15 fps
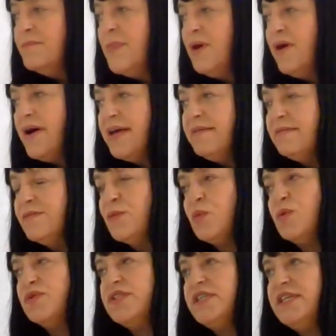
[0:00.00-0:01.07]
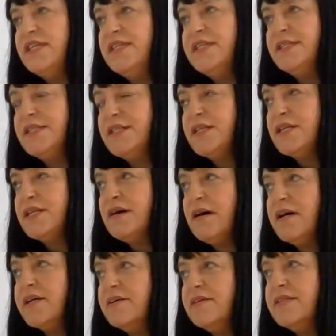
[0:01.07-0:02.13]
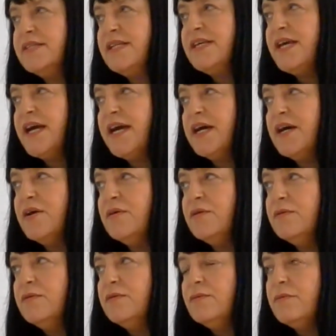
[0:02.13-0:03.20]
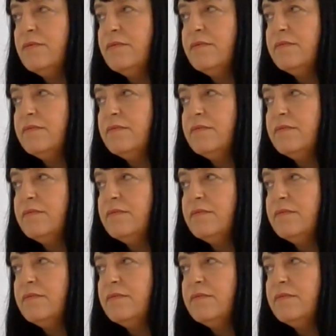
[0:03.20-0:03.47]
My thought is that I could see how